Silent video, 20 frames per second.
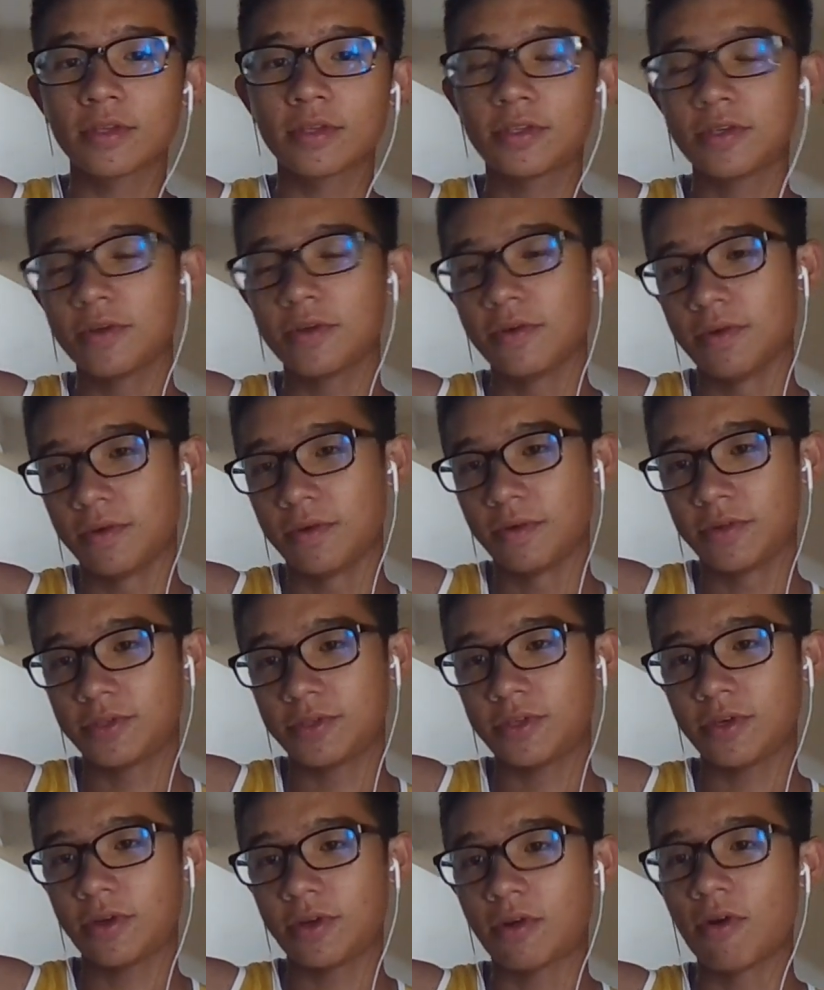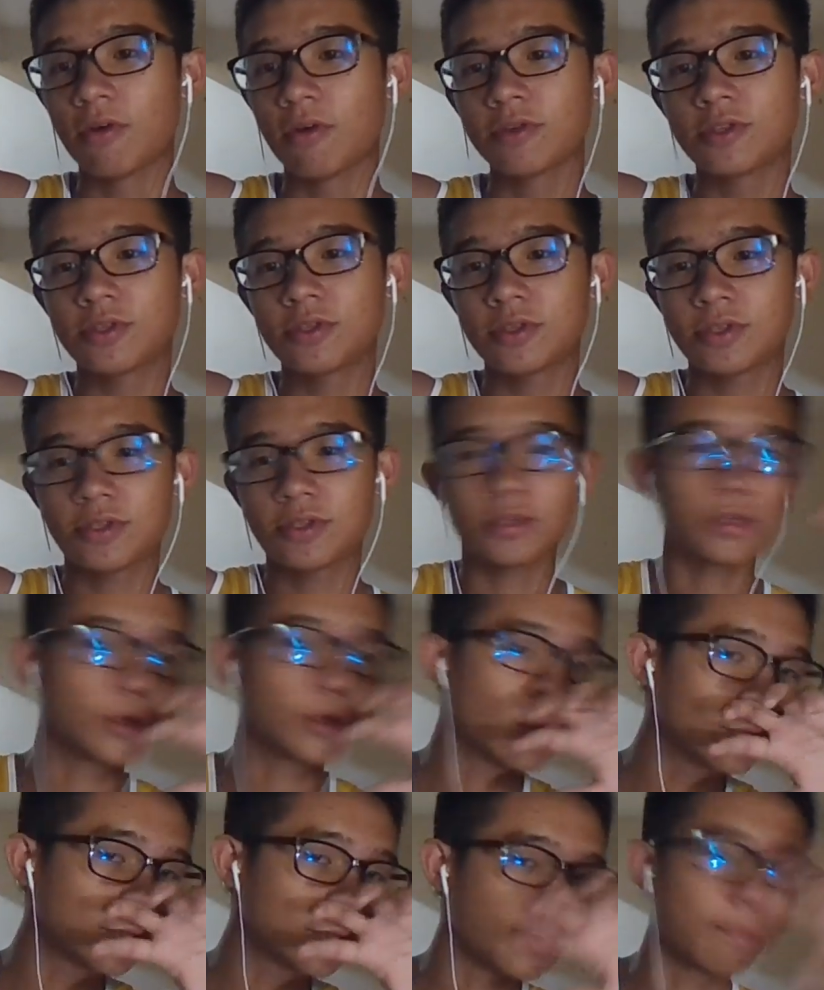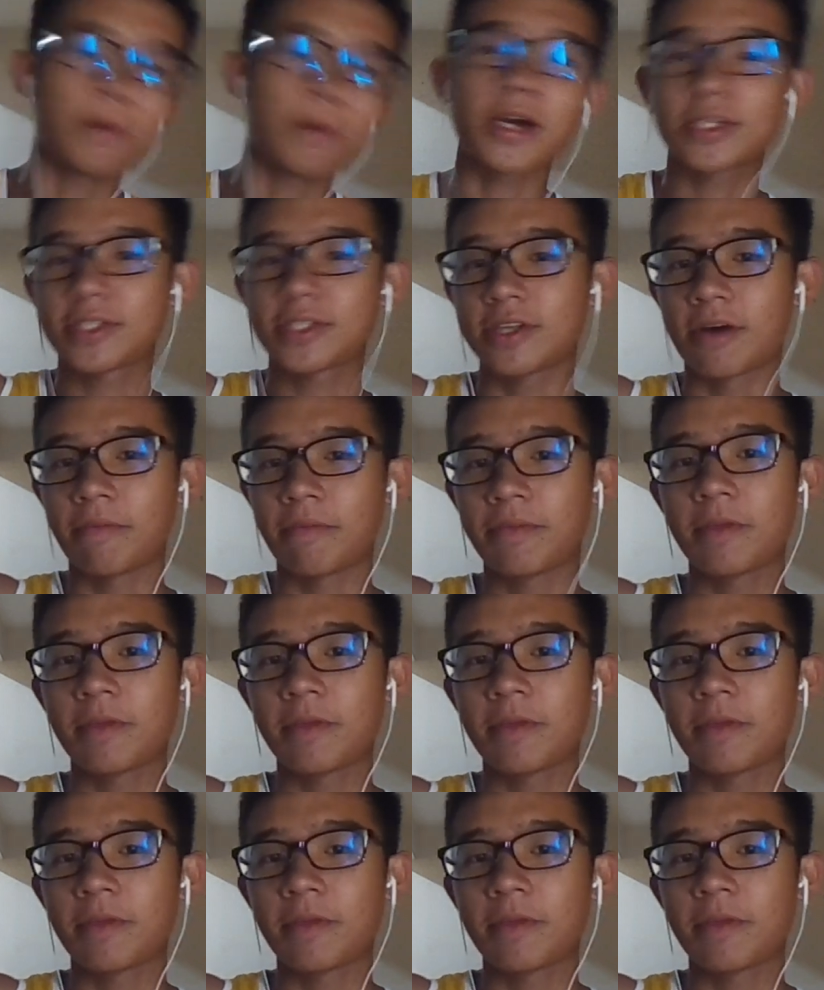to go to the bus stop.